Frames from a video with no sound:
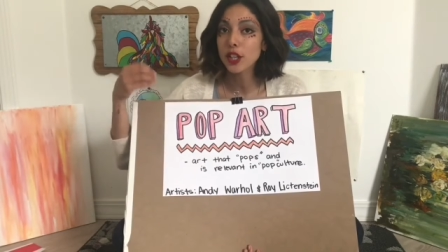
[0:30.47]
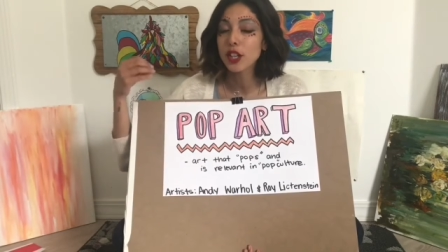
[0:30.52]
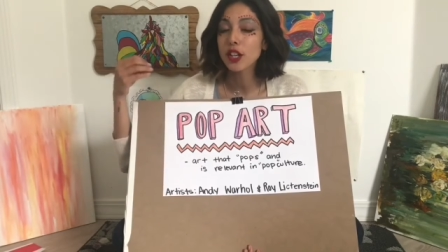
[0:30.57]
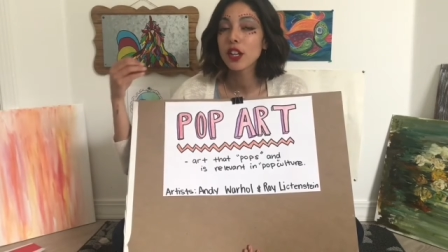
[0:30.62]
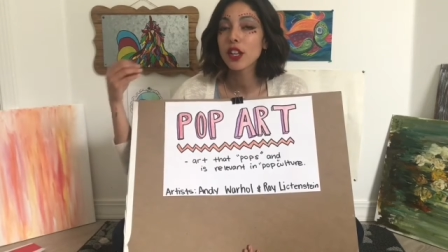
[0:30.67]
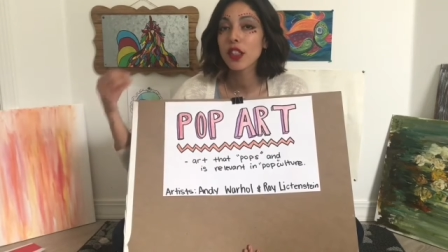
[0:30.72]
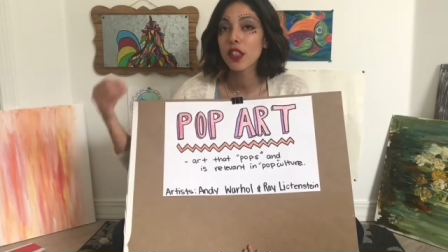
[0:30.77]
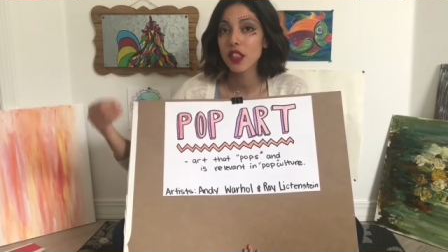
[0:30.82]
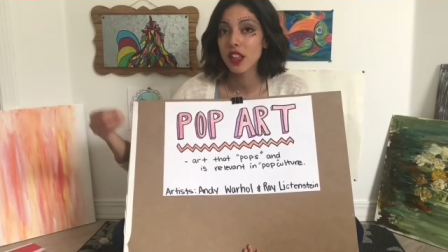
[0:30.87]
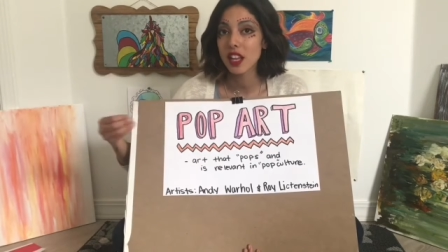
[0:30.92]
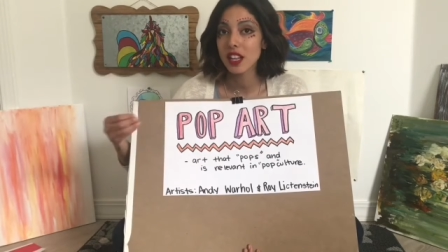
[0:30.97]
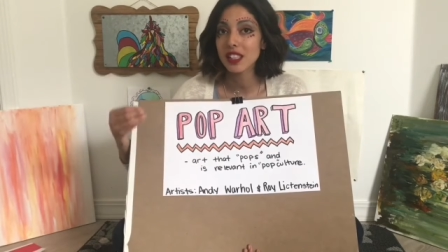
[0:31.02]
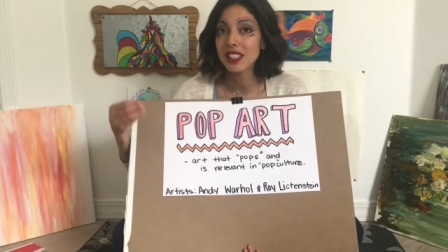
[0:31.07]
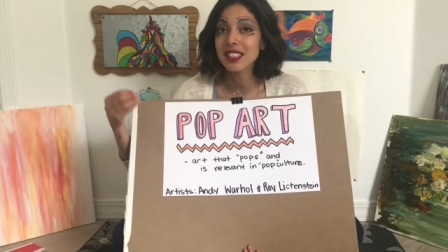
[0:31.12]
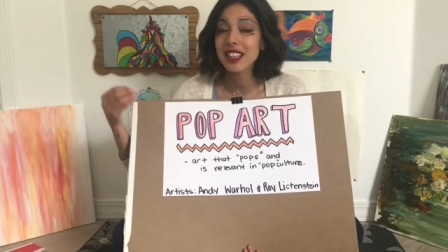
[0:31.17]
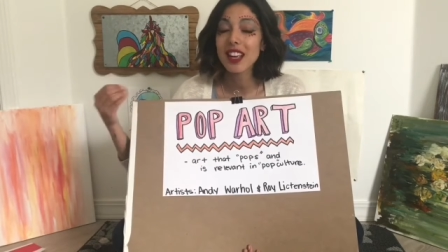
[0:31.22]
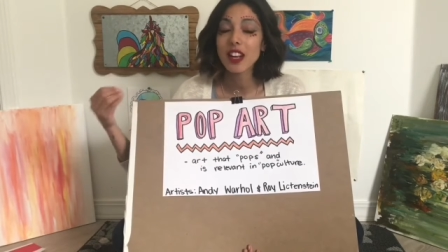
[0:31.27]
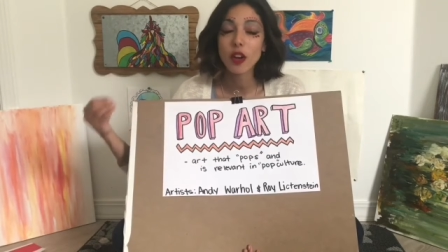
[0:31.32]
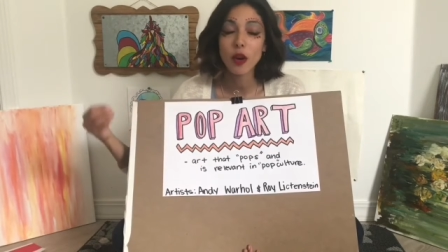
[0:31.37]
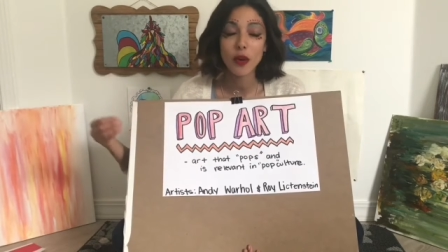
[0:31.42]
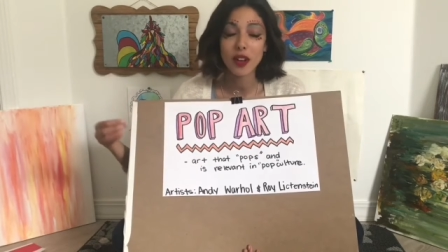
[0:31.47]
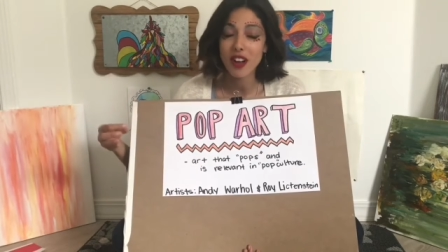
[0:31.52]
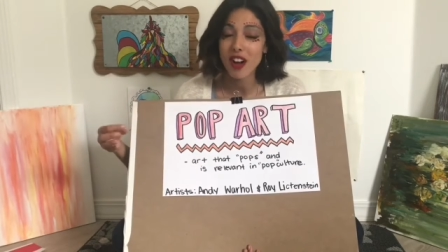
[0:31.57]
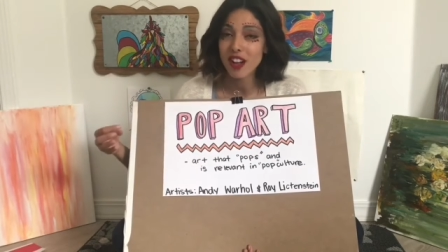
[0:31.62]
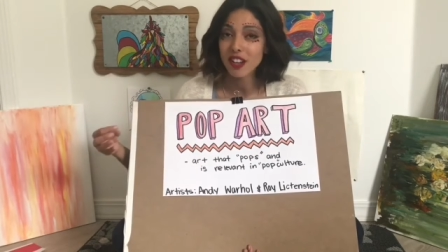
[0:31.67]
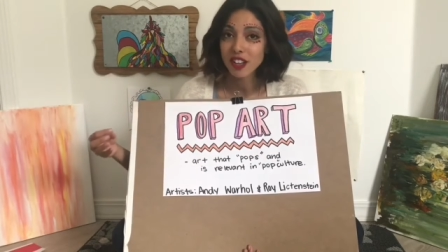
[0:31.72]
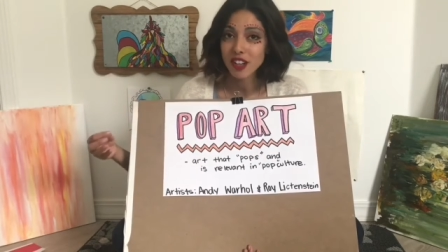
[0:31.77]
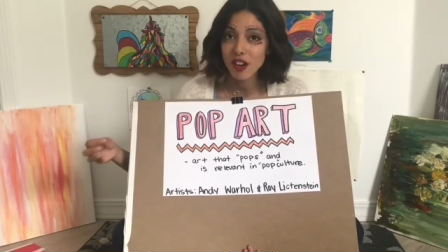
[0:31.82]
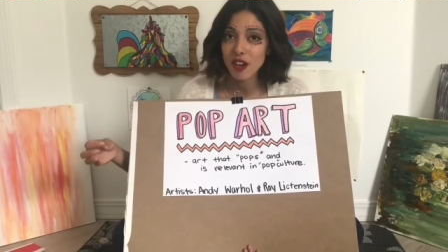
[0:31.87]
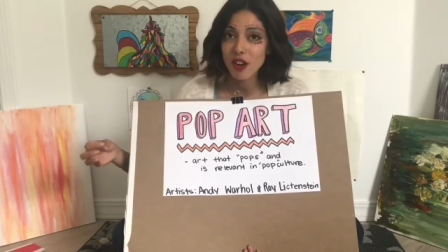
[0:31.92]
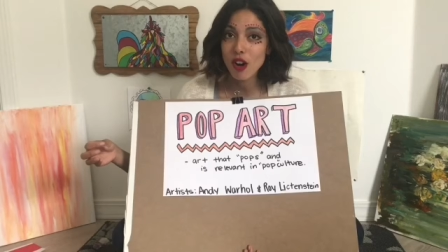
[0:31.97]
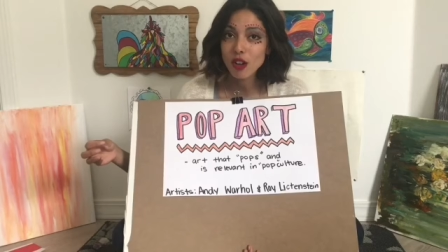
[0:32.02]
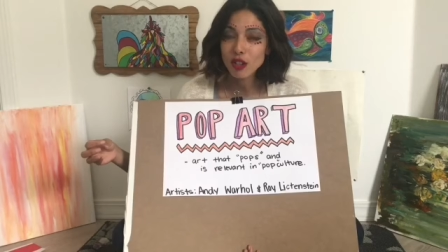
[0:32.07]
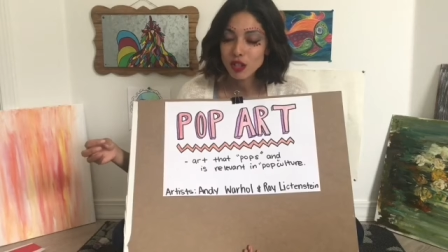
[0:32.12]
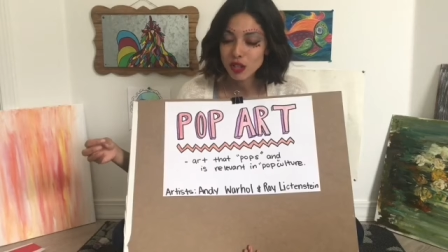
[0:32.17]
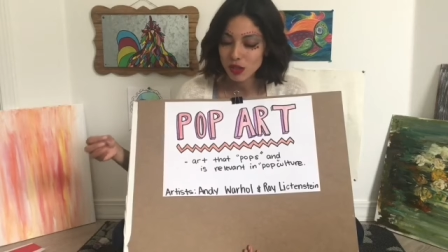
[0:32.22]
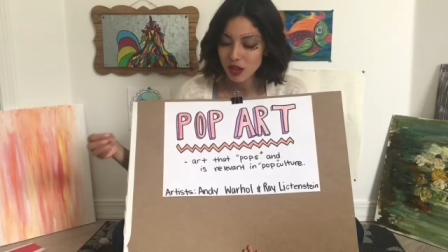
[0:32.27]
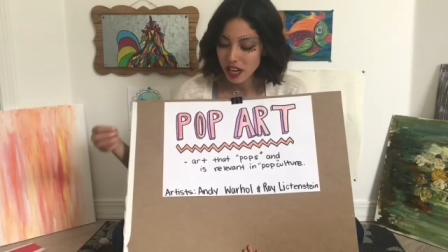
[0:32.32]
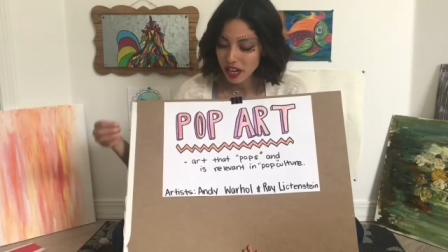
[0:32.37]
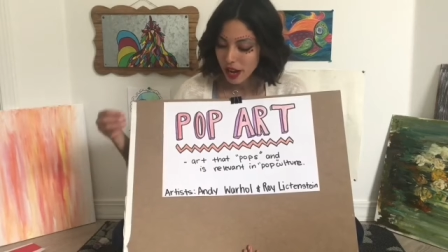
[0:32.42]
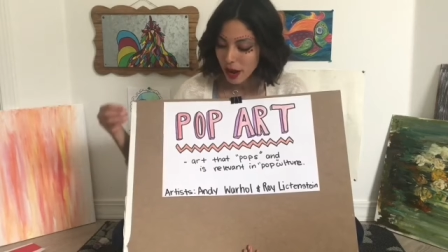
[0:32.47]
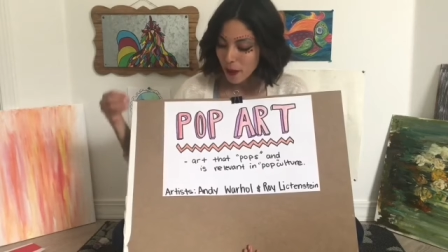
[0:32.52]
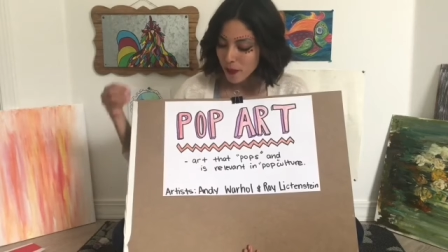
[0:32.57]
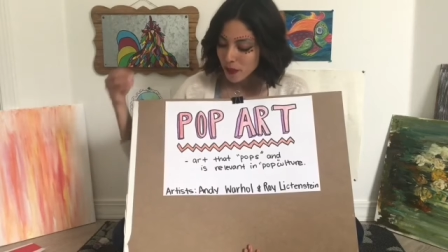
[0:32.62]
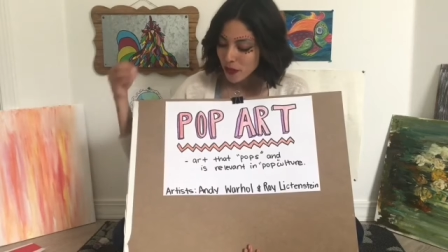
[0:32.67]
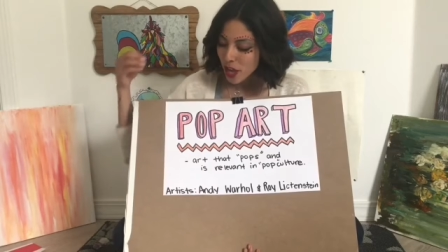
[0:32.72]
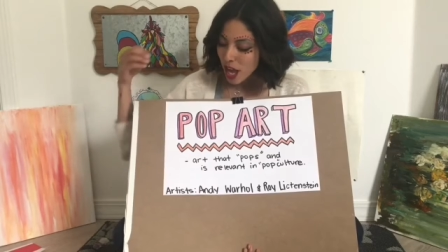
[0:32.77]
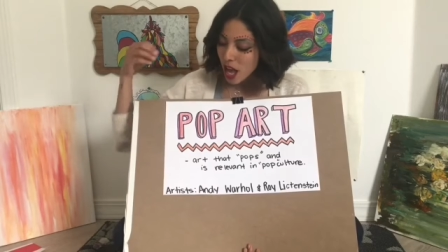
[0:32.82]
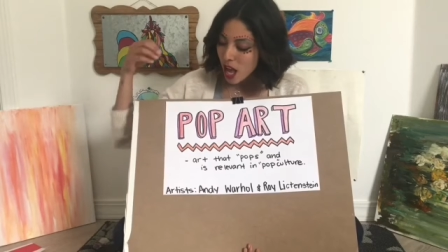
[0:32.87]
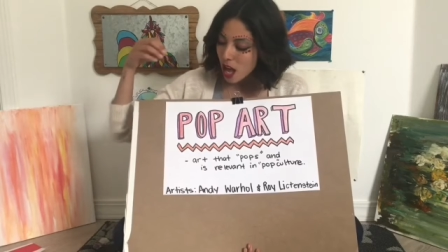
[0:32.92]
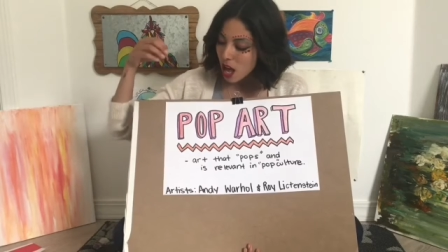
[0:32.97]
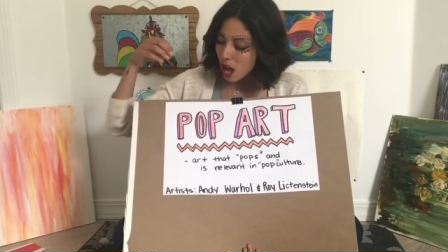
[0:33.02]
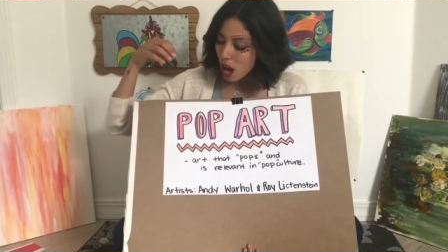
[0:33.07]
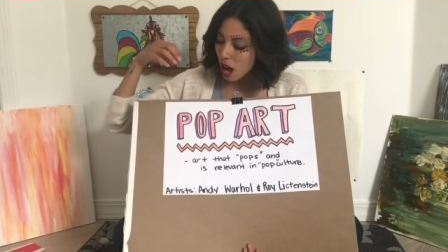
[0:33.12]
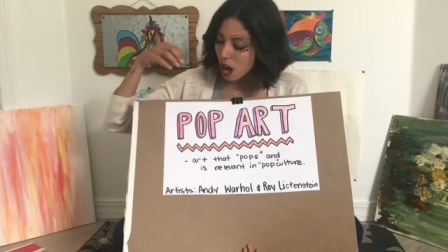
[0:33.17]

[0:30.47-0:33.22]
things going on in our culture right now.